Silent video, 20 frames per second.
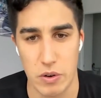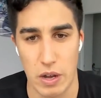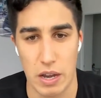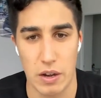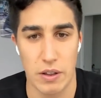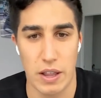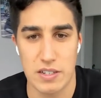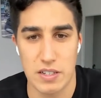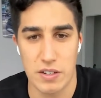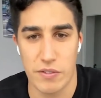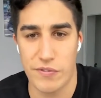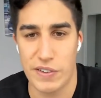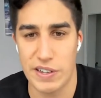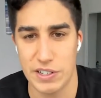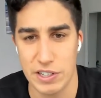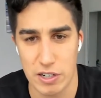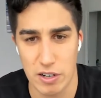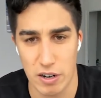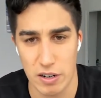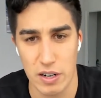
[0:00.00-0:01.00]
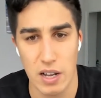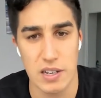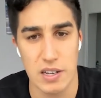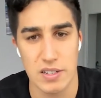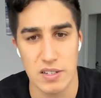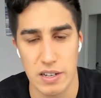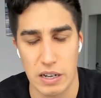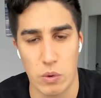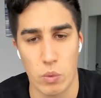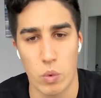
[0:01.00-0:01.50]
And that's a failure on
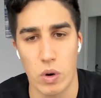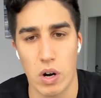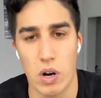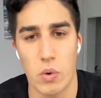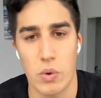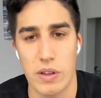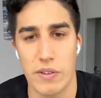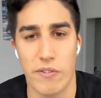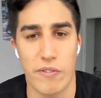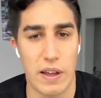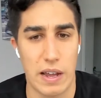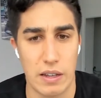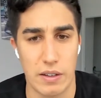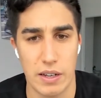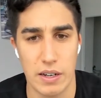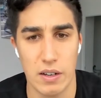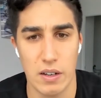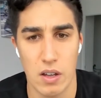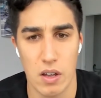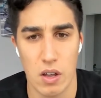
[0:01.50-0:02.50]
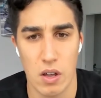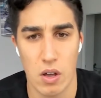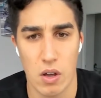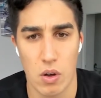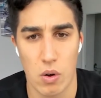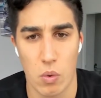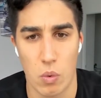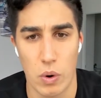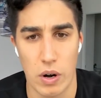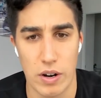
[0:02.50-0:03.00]
us. Like, where are we failing?
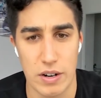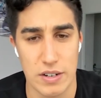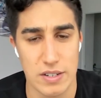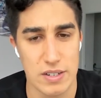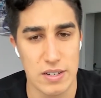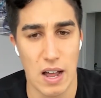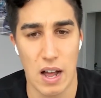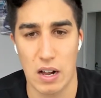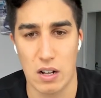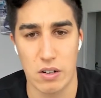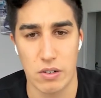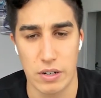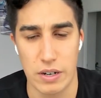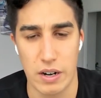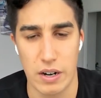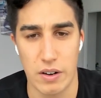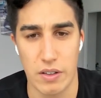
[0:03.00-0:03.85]
Where it's not clear